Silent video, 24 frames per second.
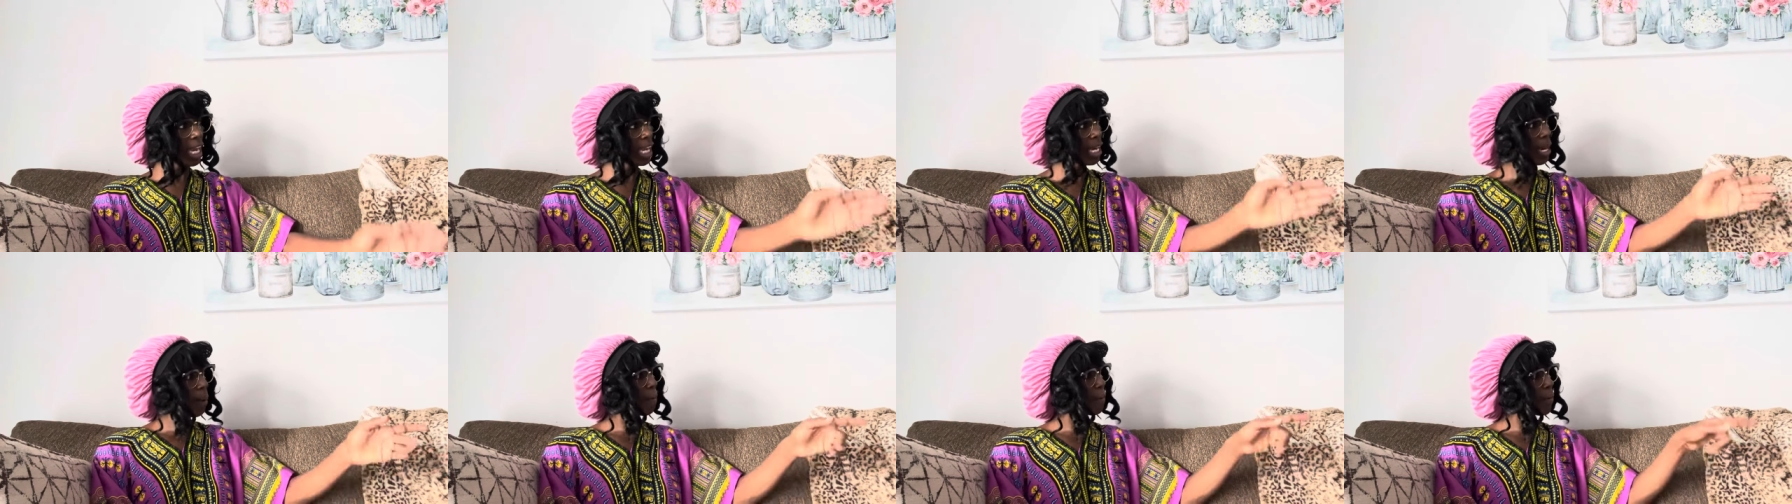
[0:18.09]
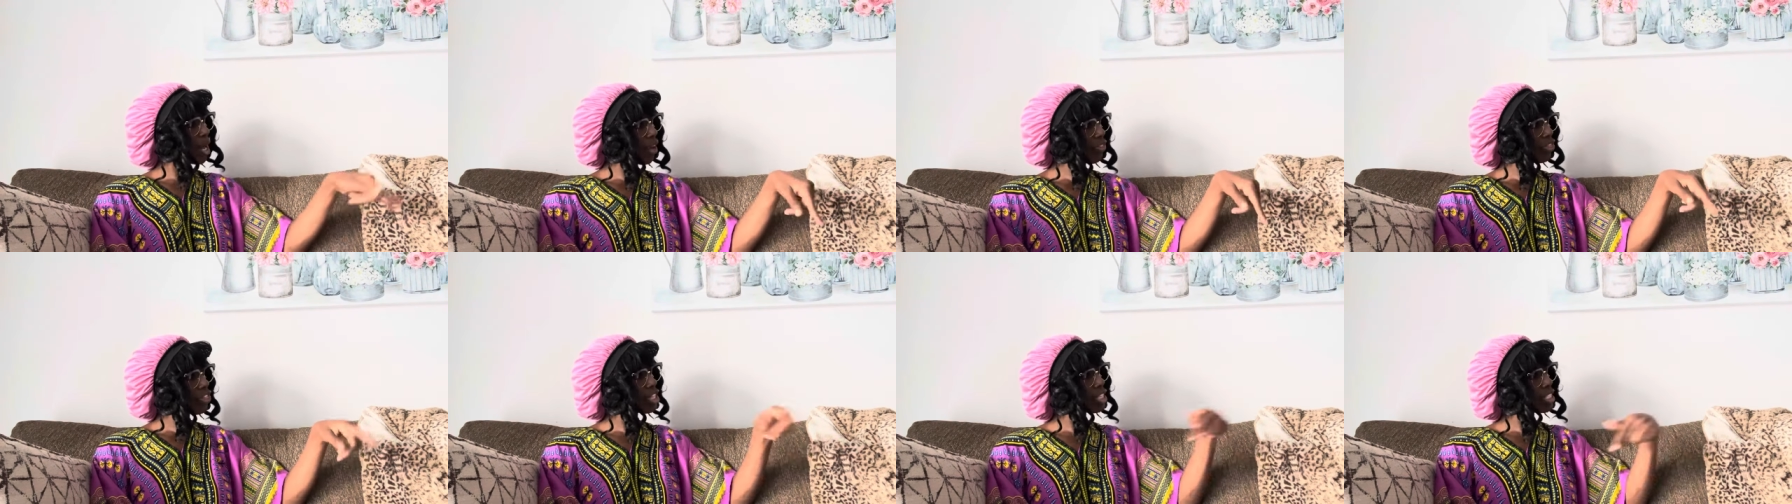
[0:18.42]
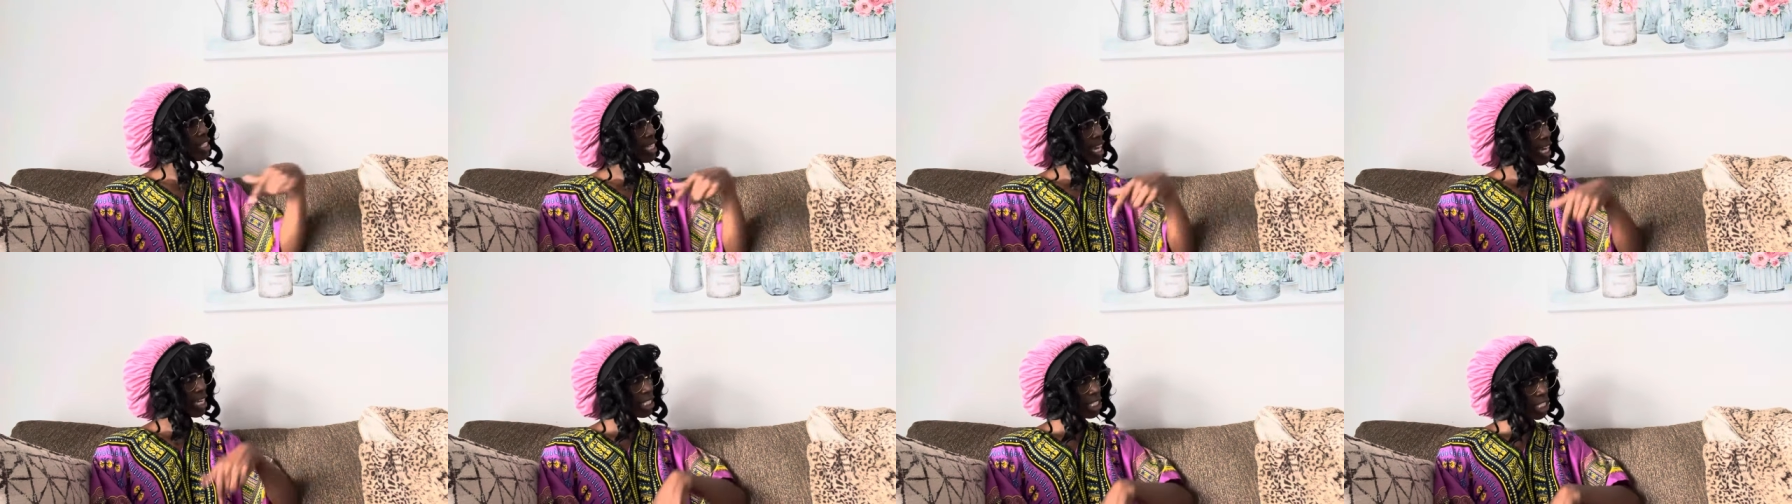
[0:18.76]
in the month of
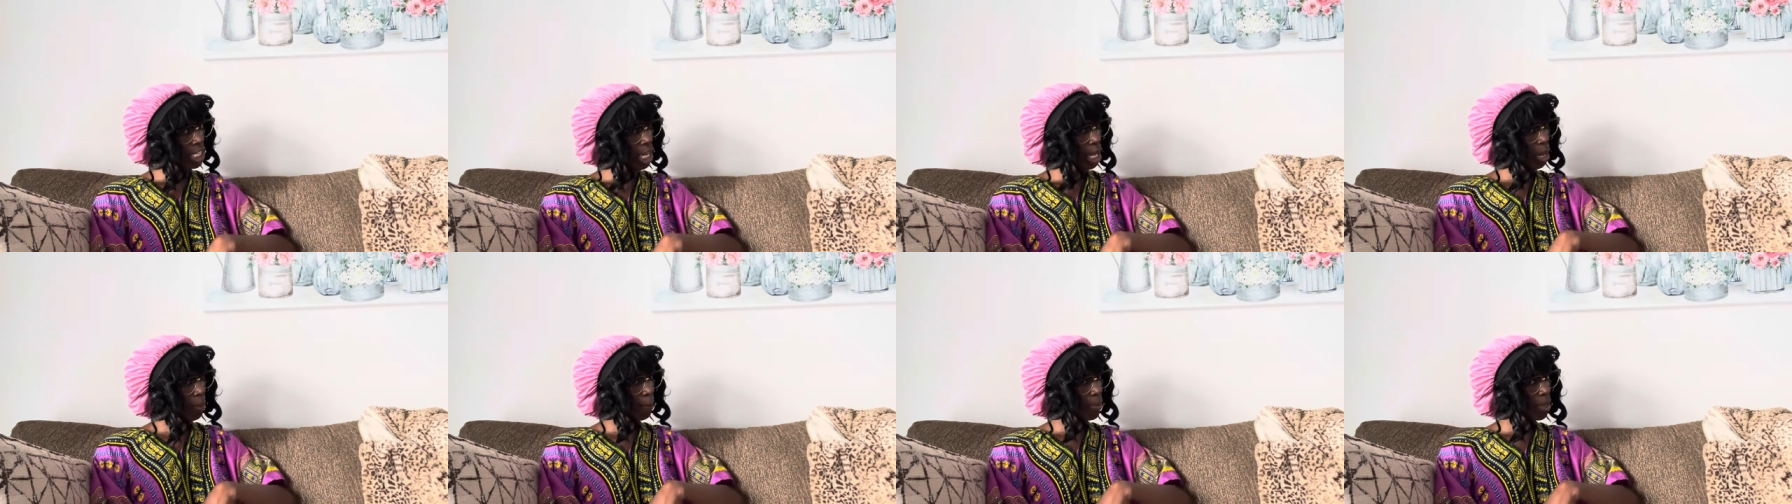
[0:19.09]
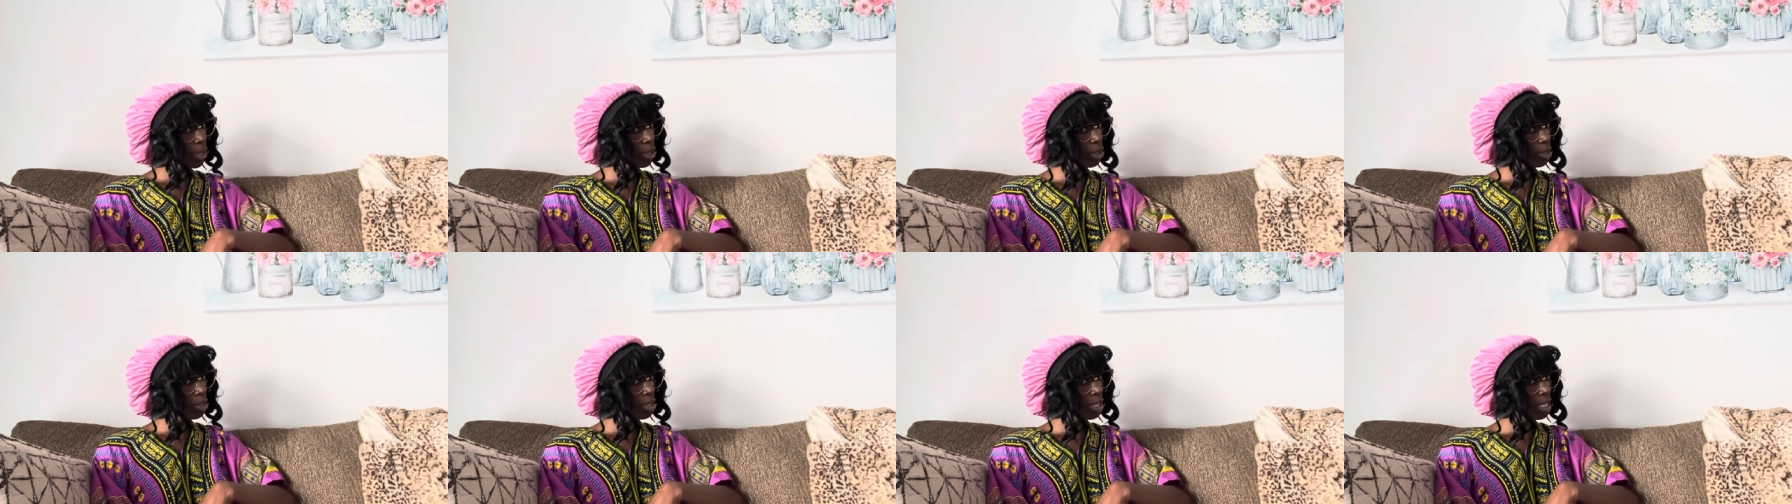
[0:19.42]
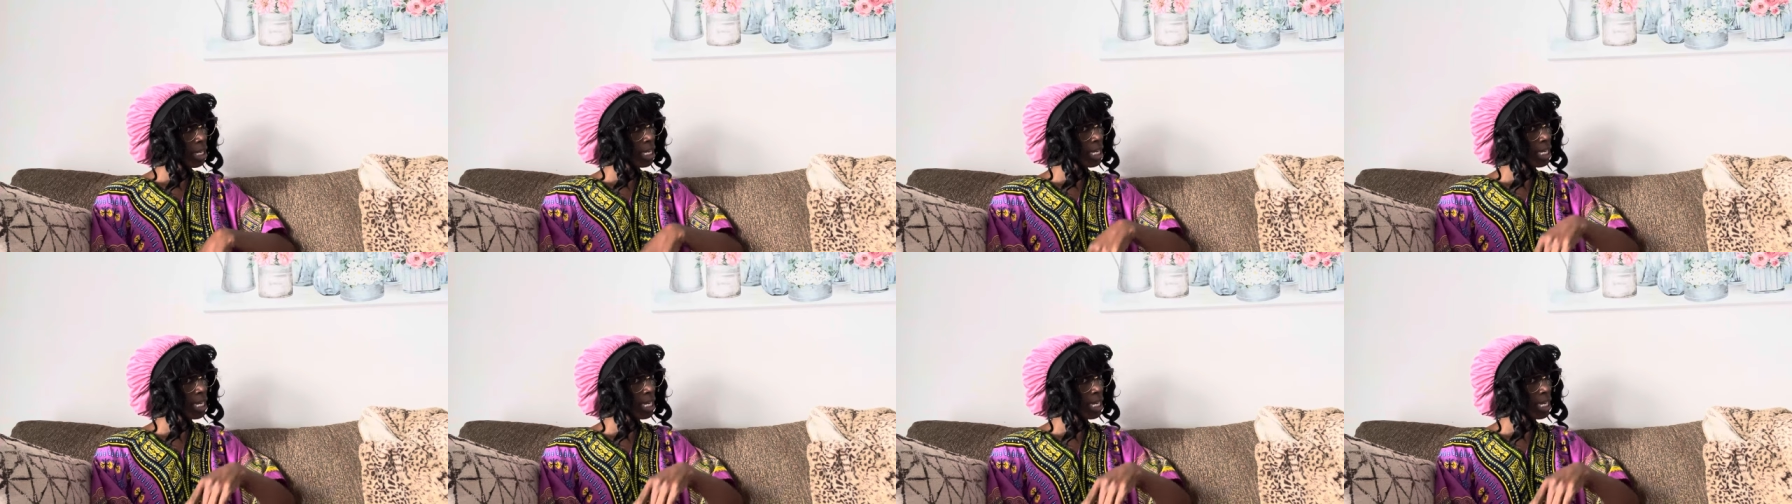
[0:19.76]
September,